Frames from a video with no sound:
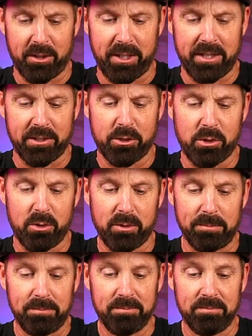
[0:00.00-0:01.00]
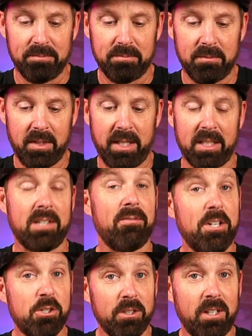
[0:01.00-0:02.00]
you can either do them in the
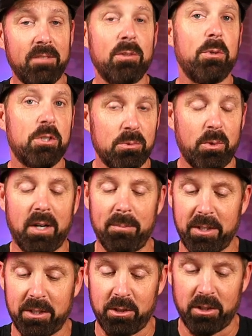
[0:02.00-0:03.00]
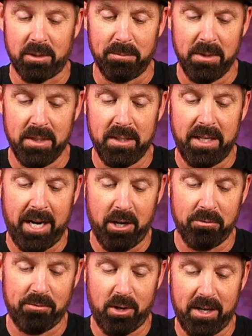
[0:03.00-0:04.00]
conventional oven, which is where I'm gonna cook them,
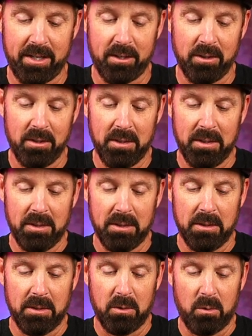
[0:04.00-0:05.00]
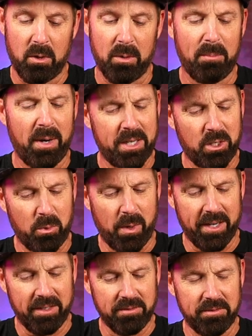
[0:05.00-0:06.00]
air fryer, or a
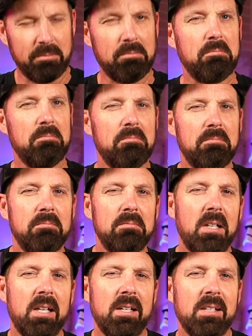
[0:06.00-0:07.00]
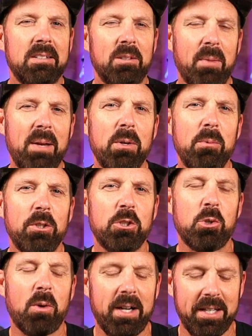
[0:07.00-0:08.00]
microwave. So maybe we'll
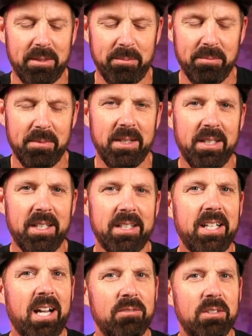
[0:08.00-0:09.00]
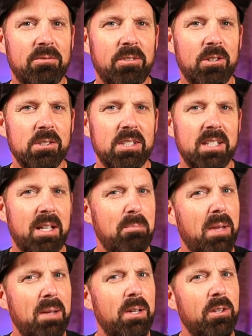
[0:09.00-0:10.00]
try them in the oven first, and
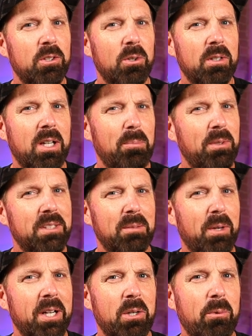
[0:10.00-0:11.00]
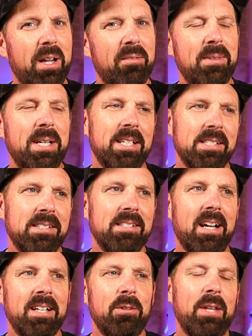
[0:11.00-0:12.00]
then maybe I'll throw a couple in the microwave because
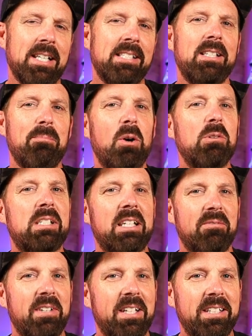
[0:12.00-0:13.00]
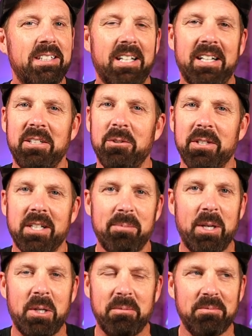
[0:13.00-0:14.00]
I know that's the most convenient. I know they're gonna be